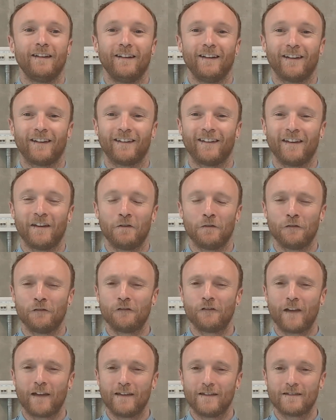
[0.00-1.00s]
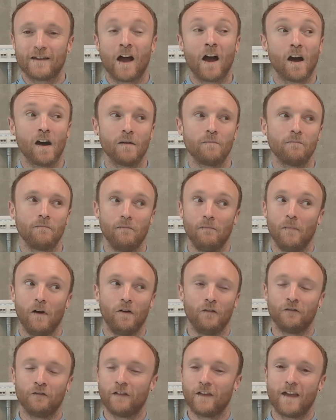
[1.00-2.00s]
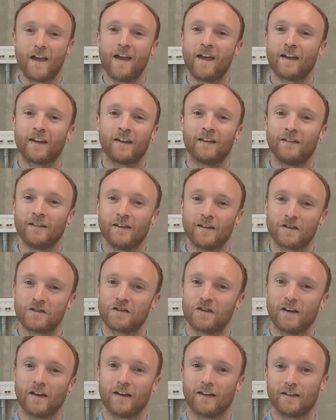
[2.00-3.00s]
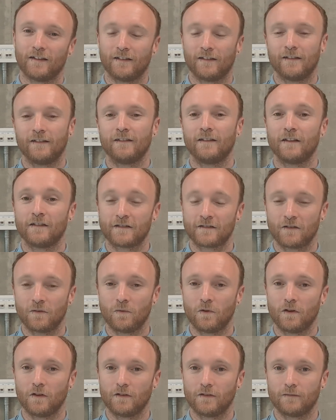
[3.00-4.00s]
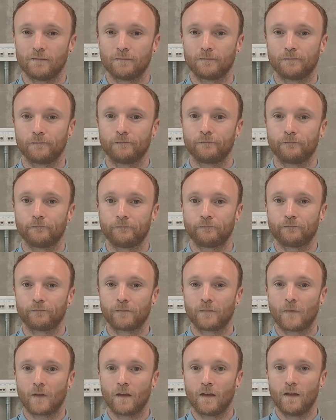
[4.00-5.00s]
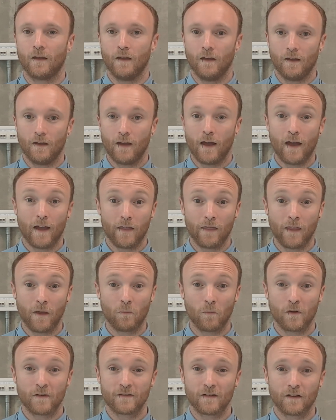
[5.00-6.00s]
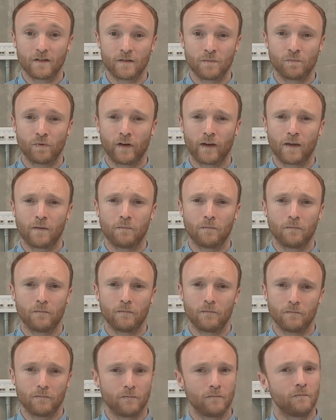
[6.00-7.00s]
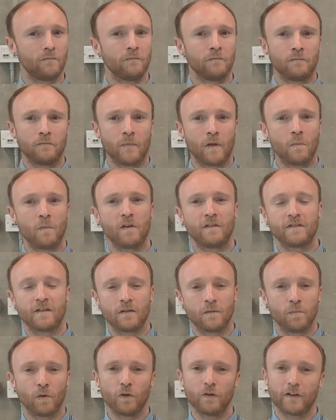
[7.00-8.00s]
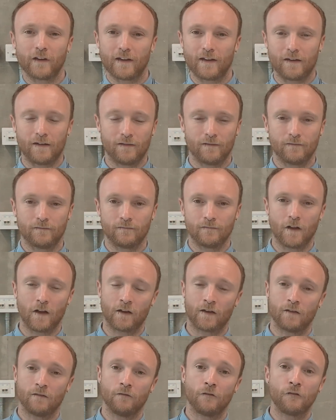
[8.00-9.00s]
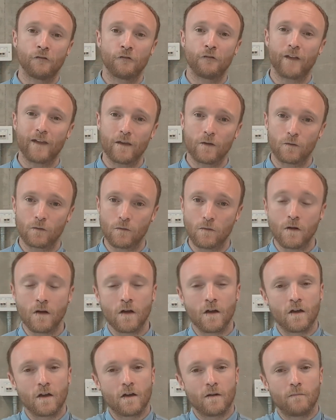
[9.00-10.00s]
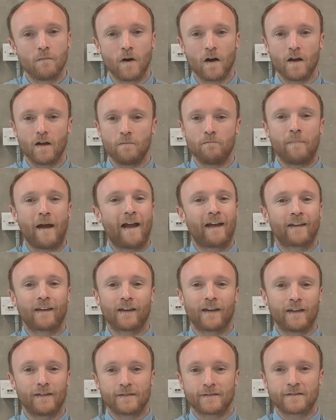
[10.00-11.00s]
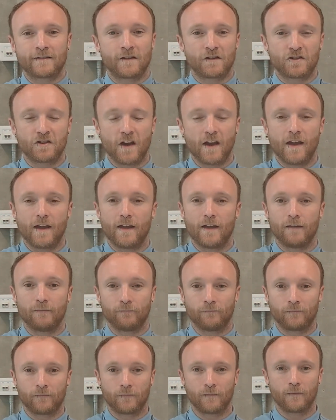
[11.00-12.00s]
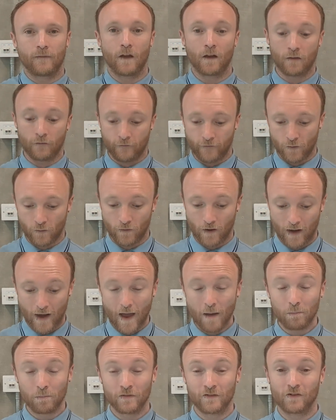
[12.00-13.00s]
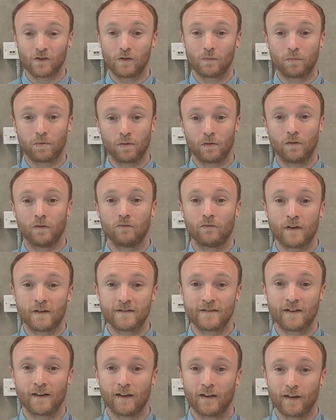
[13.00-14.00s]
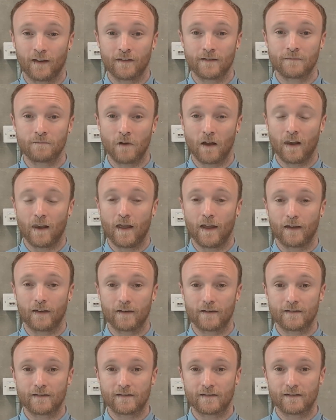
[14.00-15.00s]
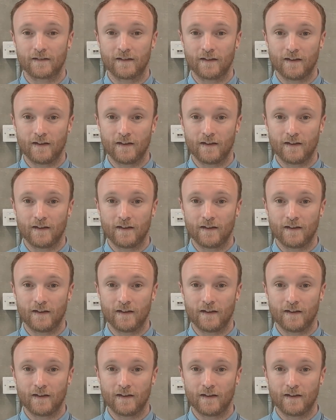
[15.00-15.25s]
I can hear a faint hum of the air conditioning, and so on. And then we start to bring it maybe to the body. I can feel my back against the chair. I can feel the laptop resting against my legs.